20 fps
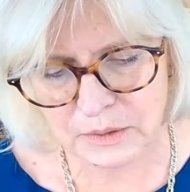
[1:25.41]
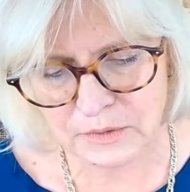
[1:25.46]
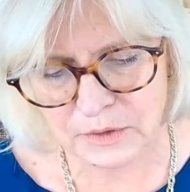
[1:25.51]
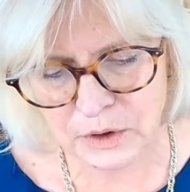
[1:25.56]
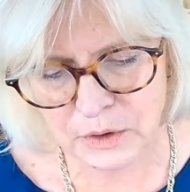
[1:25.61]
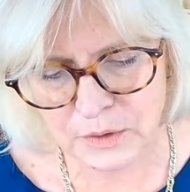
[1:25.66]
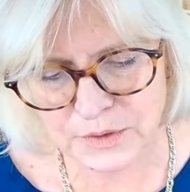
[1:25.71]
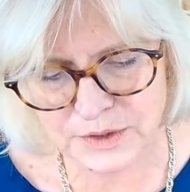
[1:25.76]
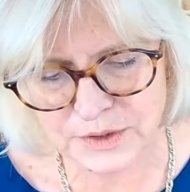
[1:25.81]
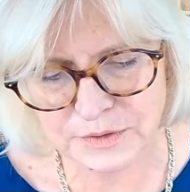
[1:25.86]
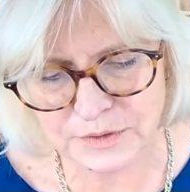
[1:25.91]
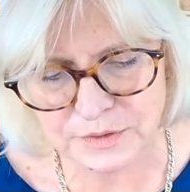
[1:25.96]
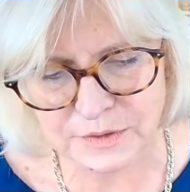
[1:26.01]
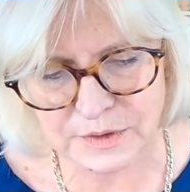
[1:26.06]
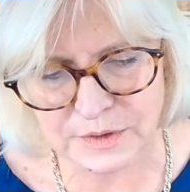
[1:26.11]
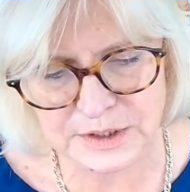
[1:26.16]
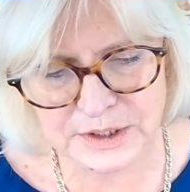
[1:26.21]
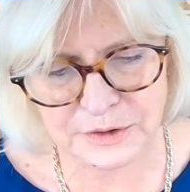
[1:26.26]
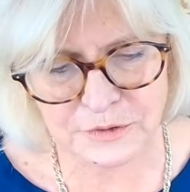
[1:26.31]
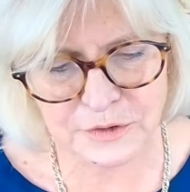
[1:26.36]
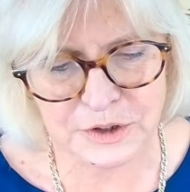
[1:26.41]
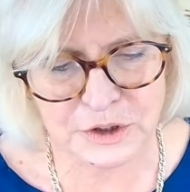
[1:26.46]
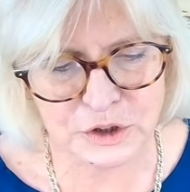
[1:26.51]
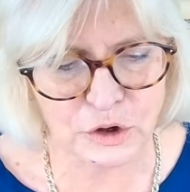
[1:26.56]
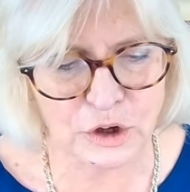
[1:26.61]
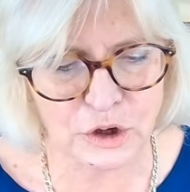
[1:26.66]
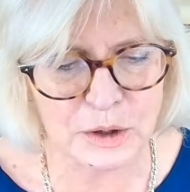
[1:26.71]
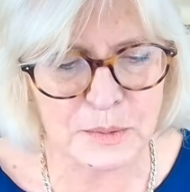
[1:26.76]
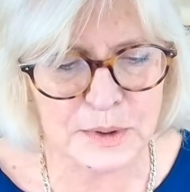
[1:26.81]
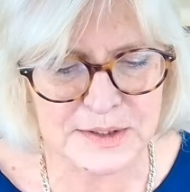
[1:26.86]
Lots of different
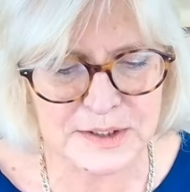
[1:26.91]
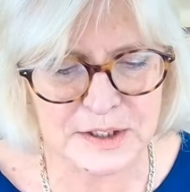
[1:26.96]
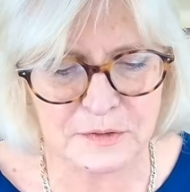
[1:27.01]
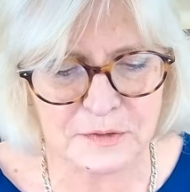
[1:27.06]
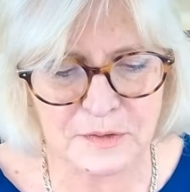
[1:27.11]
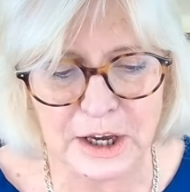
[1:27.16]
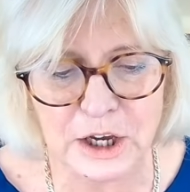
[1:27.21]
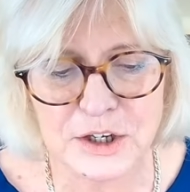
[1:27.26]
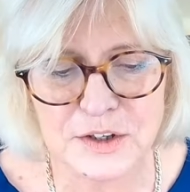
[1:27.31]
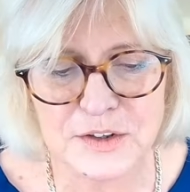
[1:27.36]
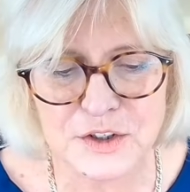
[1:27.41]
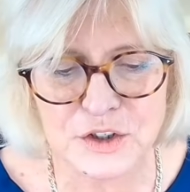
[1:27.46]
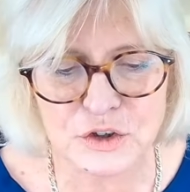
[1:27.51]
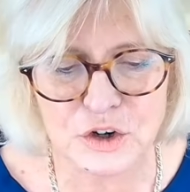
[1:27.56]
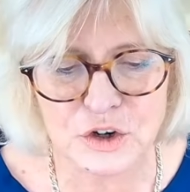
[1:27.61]
documents. So if I go to